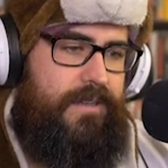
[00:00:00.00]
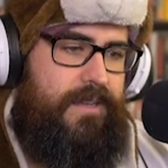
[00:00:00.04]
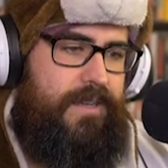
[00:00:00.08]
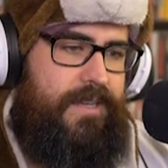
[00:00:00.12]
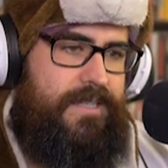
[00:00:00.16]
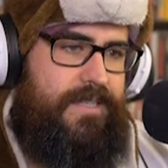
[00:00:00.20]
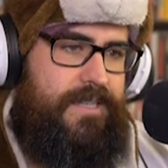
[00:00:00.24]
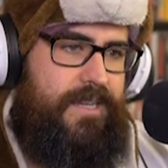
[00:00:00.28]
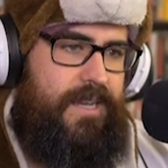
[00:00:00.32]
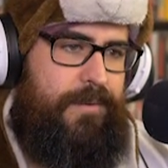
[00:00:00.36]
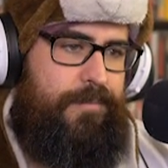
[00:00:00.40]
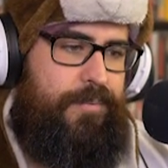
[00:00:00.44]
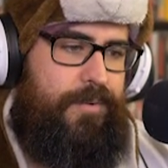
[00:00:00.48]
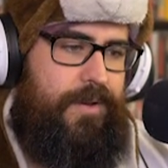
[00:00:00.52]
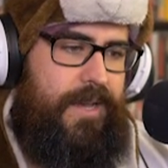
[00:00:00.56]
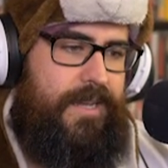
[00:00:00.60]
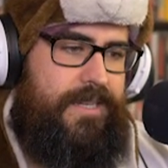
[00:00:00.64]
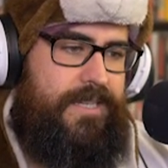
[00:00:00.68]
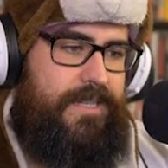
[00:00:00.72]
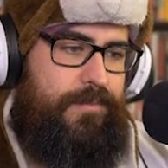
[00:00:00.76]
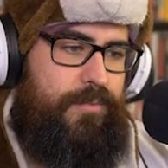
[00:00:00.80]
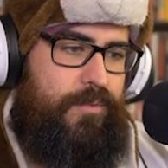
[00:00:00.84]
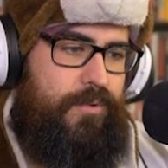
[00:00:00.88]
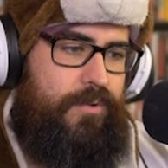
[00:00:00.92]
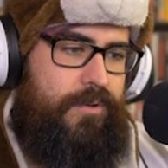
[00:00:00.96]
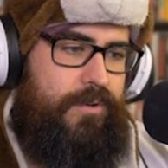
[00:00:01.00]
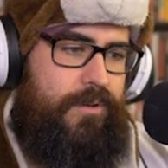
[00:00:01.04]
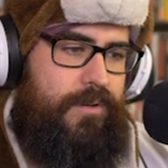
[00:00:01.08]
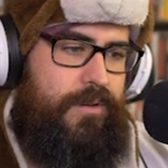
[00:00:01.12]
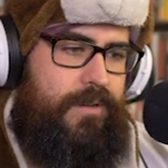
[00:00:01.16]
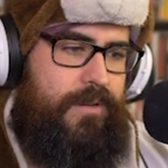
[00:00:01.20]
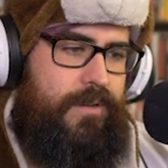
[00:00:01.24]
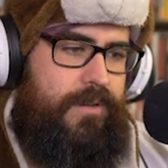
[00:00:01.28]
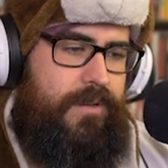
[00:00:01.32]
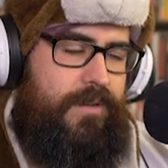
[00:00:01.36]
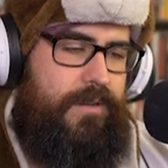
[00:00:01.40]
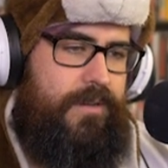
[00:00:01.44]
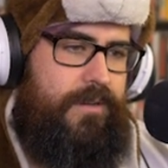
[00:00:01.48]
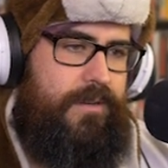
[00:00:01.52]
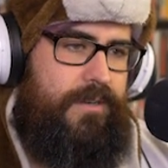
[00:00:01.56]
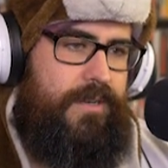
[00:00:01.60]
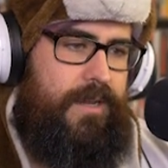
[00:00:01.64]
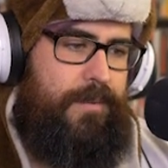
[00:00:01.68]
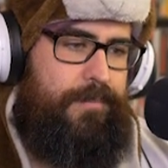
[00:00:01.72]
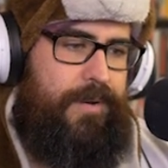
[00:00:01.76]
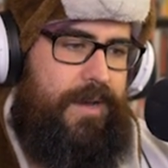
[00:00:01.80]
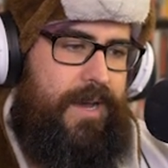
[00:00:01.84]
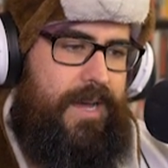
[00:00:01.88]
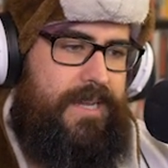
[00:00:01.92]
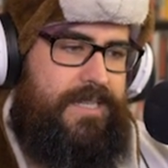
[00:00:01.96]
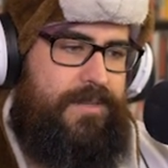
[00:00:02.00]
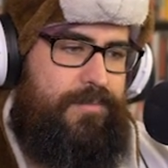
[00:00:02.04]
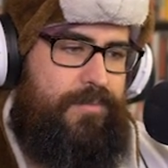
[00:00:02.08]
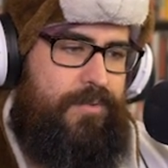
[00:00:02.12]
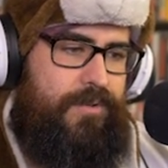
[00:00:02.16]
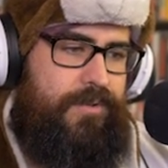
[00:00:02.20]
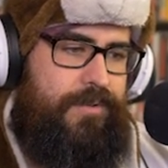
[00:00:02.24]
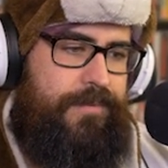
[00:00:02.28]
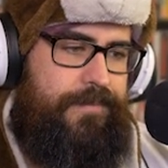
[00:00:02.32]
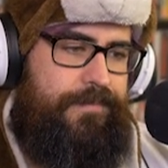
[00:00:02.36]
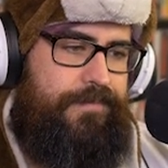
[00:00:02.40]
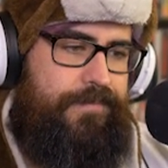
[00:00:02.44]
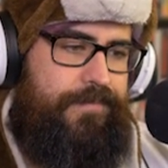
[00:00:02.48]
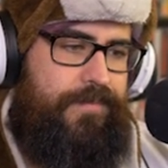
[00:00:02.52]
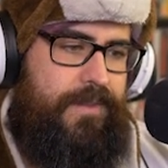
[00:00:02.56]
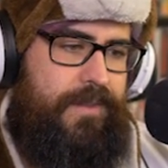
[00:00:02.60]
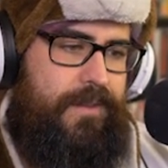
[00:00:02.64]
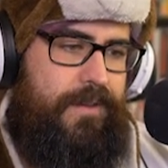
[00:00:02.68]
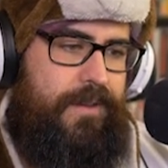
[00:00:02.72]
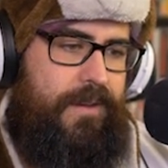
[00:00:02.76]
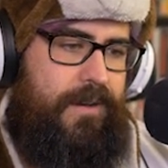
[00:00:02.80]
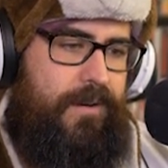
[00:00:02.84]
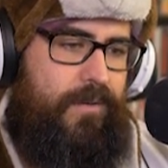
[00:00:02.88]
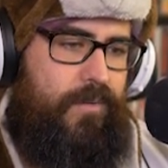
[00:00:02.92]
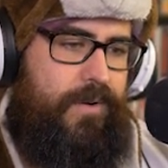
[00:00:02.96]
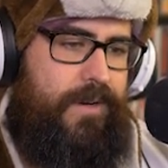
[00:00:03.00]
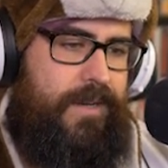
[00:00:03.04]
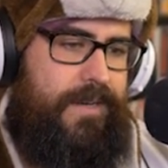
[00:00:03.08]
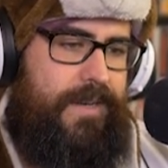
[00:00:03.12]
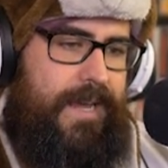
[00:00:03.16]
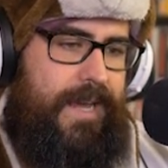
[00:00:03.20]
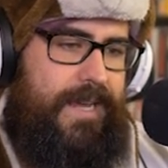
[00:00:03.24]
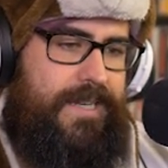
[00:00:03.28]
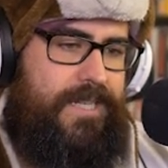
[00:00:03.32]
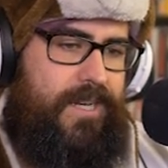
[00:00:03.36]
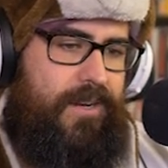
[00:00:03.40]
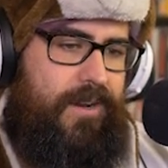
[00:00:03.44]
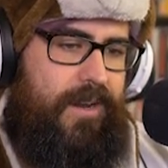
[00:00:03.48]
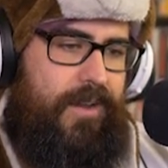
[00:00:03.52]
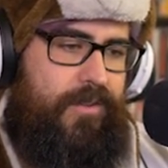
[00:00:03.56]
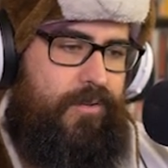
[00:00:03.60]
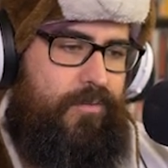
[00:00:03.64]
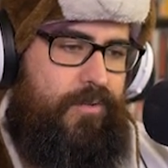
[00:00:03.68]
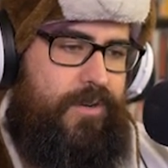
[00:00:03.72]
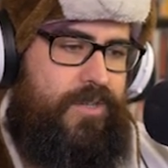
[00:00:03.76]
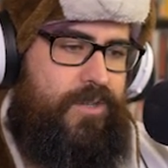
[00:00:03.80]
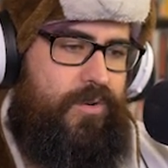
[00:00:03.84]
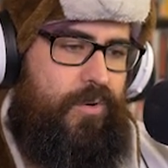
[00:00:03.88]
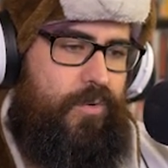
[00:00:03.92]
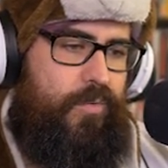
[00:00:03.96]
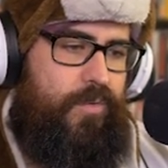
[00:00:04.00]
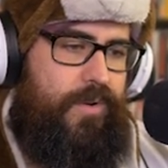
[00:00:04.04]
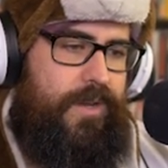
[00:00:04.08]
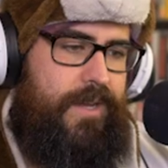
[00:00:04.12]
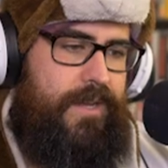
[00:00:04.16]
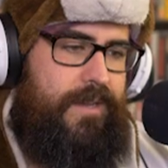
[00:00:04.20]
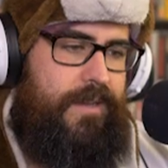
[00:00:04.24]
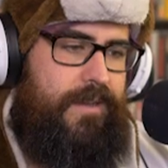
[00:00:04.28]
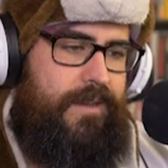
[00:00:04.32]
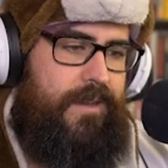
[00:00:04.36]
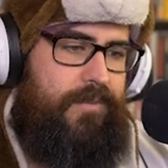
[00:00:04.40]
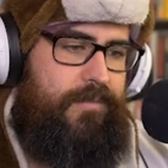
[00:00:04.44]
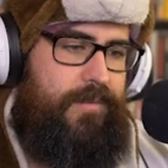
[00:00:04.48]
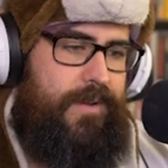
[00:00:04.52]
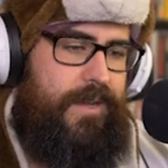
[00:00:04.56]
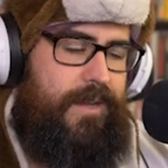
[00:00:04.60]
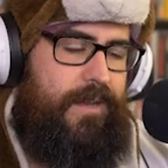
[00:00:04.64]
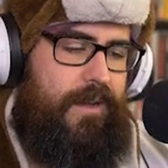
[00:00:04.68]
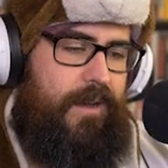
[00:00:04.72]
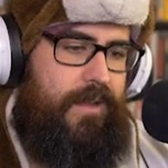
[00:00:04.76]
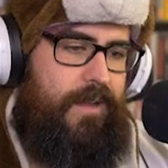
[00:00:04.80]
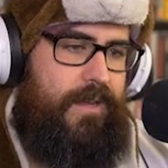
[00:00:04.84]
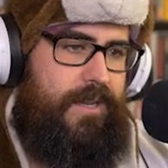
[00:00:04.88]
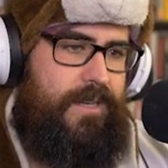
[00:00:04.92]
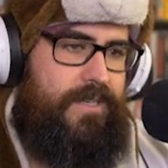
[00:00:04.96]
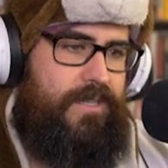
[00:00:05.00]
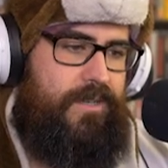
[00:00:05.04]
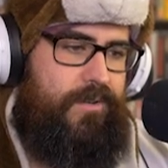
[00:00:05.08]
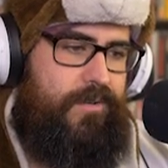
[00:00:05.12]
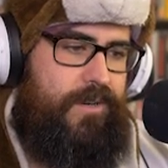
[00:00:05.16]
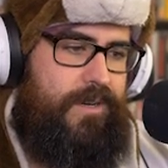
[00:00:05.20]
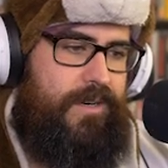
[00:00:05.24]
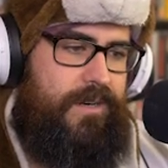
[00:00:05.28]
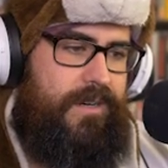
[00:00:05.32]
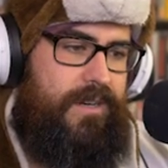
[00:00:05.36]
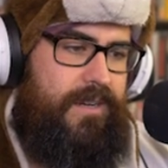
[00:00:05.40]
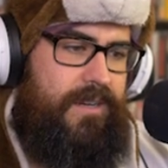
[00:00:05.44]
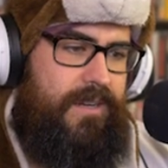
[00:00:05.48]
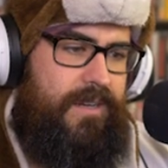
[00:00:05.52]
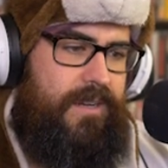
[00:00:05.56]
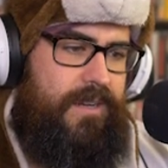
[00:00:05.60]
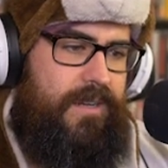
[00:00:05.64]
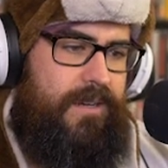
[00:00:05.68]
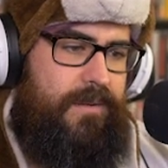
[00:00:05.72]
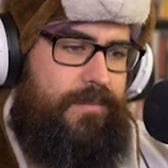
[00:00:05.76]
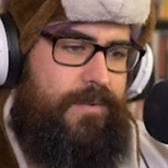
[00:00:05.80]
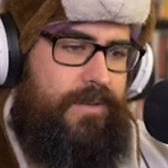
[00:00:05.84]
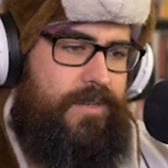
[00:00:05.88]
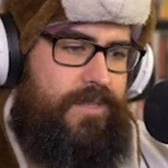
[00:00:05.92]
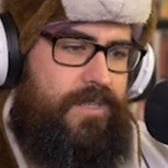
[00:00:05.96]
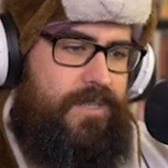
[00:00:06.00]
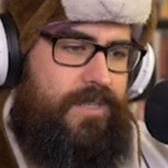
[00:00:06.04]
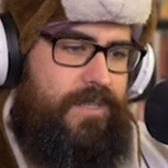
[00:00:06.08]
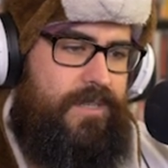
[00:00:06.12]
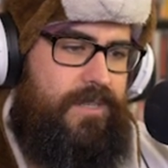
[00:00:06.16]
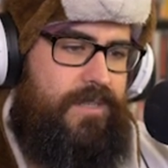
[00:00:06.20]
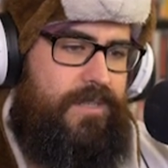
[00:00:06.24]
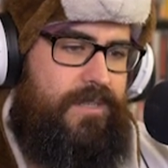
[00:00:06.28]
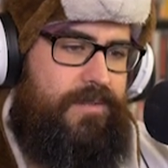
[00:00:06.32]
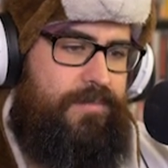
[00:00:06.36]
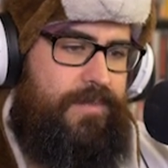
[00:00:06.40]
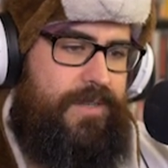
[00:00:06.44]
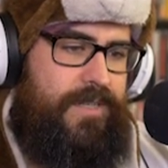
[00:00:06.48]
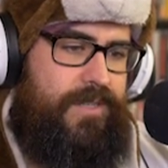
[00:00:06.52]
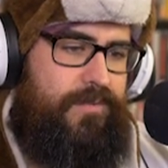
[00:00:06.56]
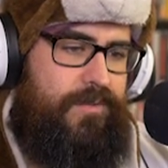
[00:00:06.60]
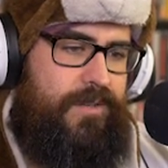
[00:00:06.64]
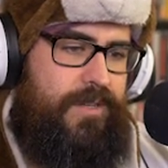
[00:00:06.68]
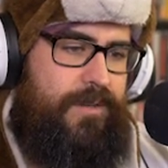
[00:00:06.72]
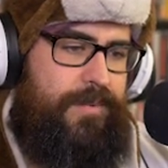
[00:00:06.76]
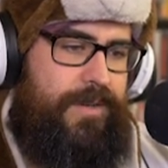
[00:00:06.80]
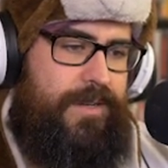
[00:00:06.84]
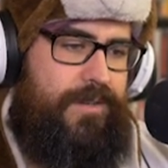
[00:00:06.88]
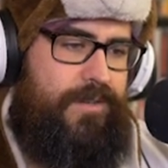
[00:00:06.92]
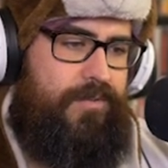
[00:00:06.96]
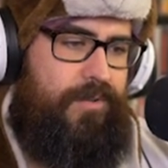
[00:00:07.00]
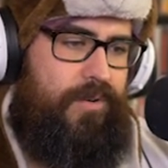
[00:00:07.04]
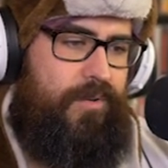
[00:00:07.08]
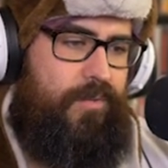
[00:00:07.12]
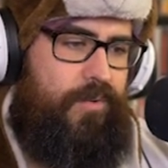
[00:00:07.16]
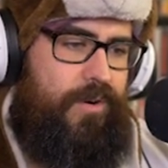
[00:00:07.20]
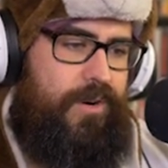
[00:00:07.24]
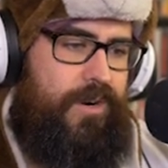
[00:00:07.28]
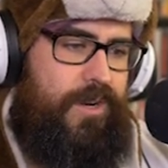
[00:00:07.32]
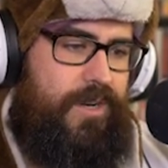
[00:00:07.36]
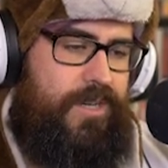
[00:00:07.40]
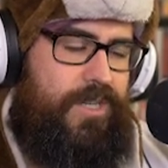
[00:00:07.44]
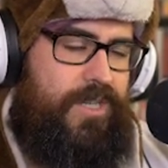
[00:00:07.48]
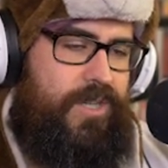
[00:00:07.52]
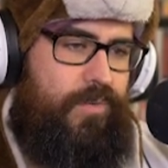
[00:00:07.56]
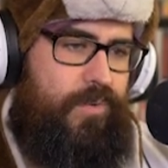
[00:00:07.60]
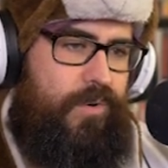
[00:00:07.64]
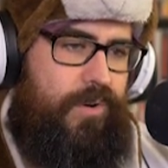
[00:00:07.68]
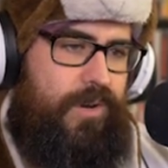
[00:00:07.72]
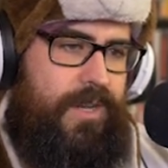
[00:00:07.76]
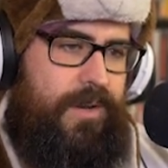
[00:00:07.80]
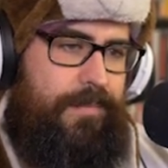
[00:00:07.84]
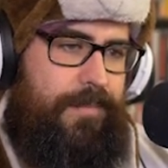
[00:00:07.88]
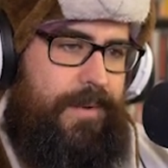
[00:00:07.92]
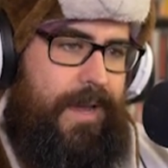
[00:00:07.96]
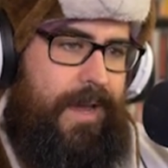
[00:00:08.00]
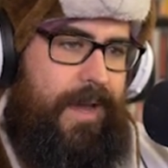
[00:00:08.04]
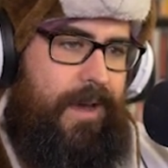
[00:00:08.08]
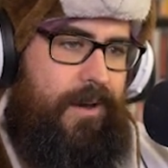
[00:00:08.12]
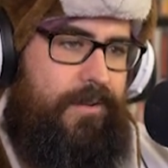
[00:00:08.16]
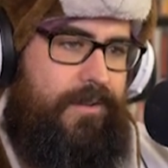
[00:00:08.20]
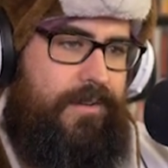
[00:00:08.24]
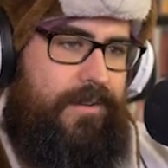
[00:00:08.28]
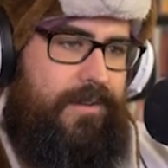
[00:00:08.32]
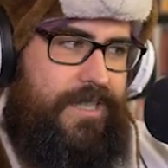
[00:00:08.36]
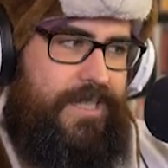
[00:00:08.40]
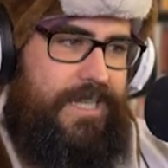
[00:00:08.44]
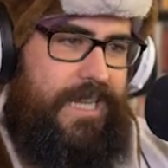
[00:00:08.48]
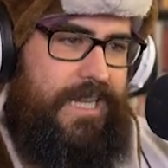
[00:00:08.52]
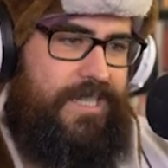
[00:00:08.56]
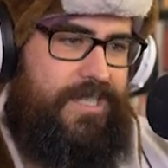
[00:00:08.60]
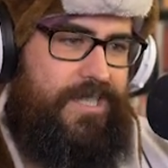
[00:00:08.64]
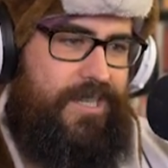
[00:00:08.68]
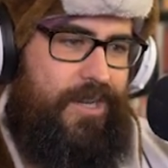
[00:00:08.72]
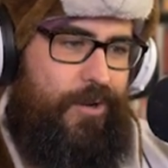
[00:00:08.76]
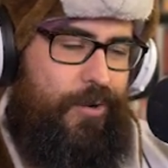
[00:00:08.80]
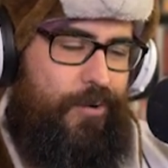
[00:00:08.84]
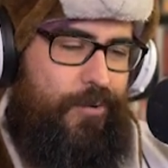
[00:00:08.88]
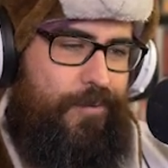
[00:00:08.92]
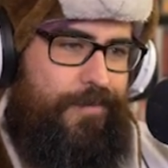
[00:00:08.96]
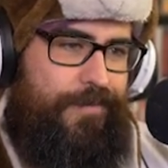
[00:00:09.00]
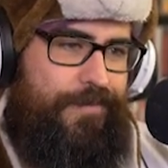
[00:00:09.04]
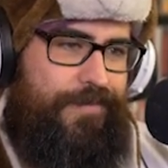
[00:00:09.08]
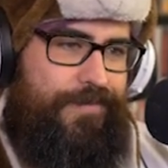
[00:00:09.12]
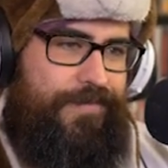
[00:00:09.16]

That's not possible. Not possible. Hmm. I wanted to ask her how the ritual went. I've been calling to her, but she must really be into her work. She won't come out. Is that so?